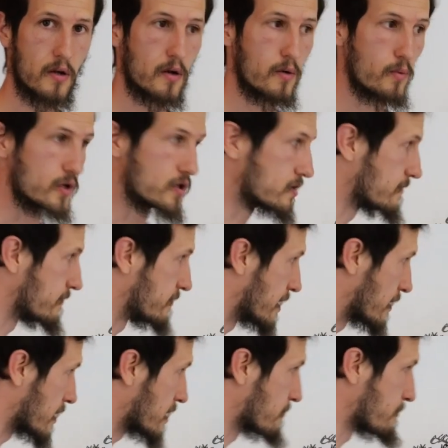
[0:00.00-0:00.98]
which is
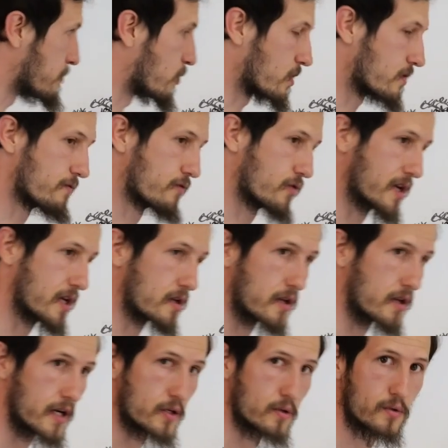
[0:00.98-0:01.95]
very important for
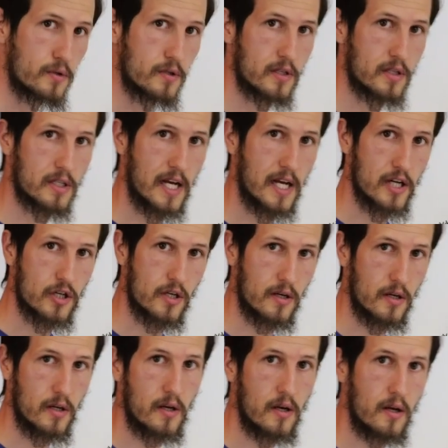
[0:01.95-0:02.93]
ecological
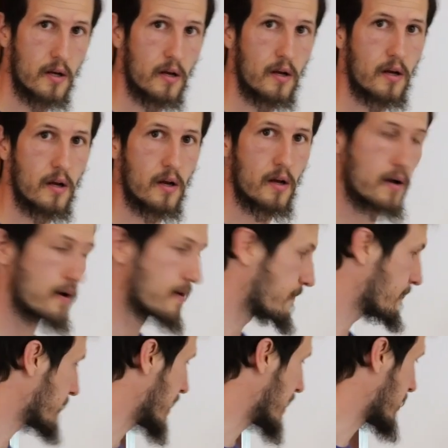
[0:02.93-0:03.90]
succession,
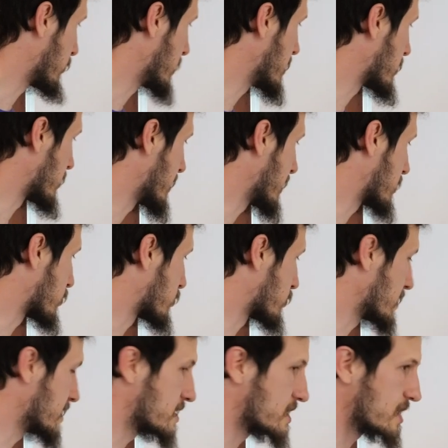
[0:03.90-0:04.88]
and we are
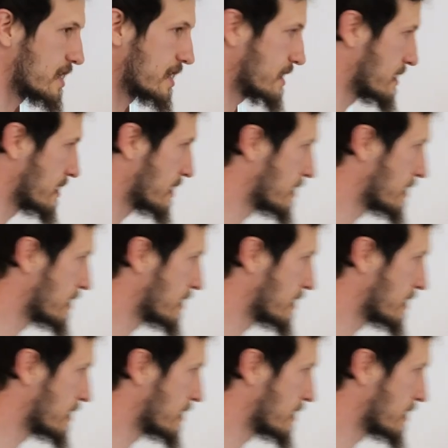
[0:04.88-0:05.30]
increasing